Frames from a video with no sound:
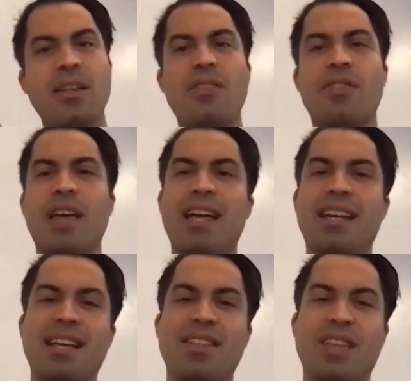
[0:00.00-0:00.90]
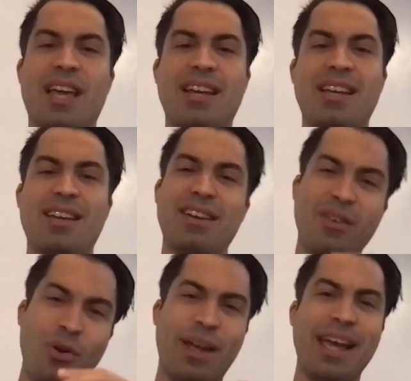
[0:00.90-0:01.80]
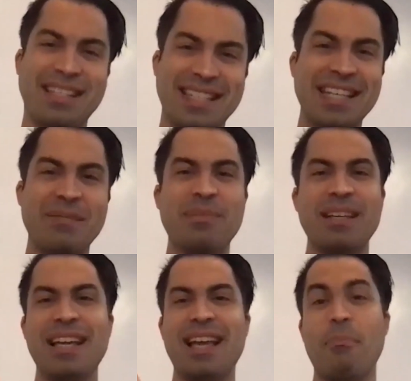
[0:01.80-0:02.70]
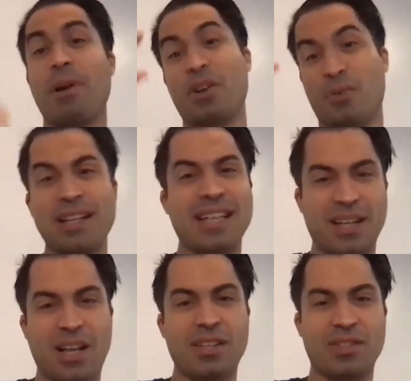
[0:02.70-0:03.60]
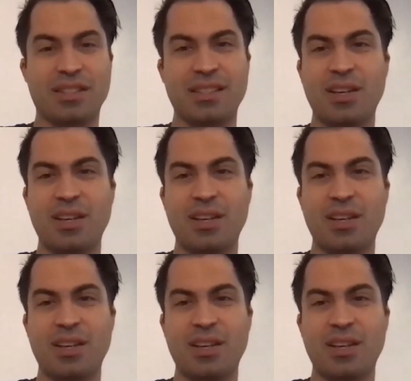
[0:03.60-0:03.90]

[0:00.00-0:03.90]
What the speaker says: than an okay team but a great technology.